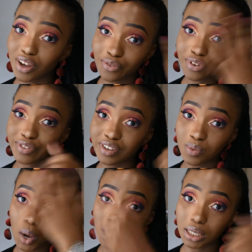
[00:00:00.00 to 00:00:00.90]
or
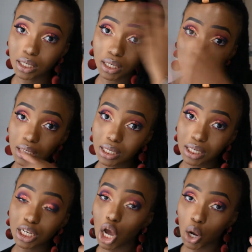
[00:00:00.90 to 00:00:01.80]
51?
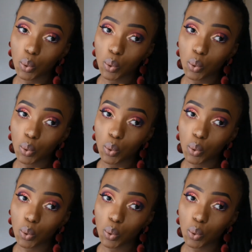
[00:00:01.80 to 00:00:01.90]
No.